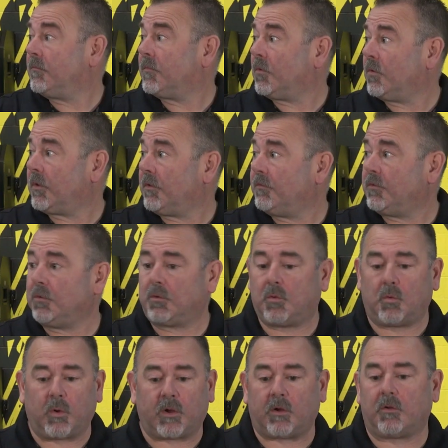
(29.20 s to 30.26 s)
So it gives you
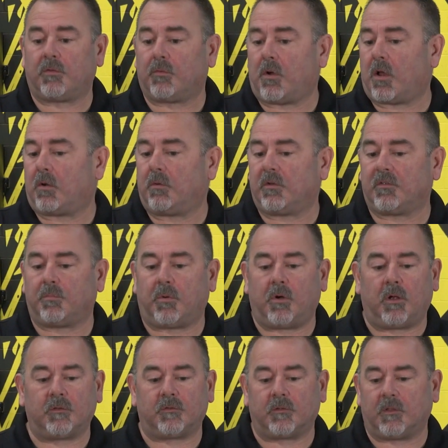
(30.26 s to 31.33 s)
quicker throttle
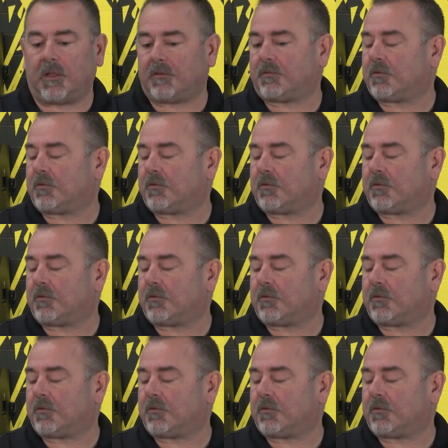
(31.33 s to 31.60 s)
response, less